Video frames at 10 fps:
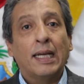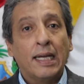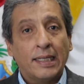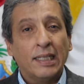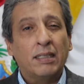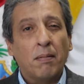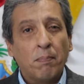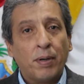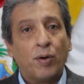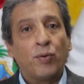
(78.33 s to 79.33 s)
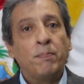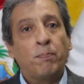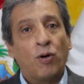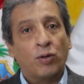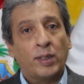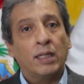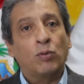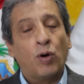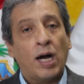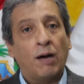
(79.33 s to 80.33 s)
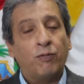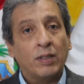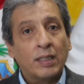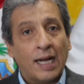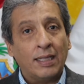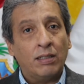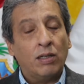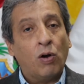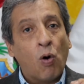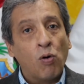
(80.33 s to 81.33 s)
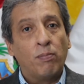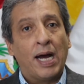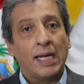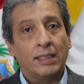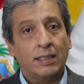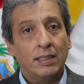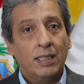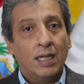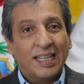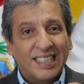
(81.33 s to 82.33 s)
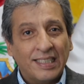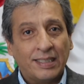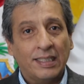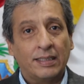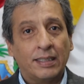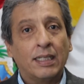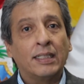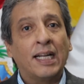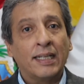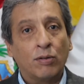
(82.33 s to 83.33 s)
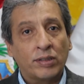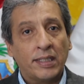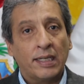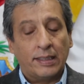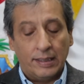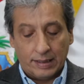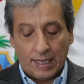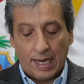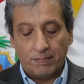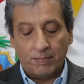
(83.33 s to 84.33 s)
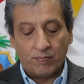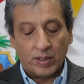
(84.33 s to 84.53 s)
It is very important to have that on mind. This is the negotiating time.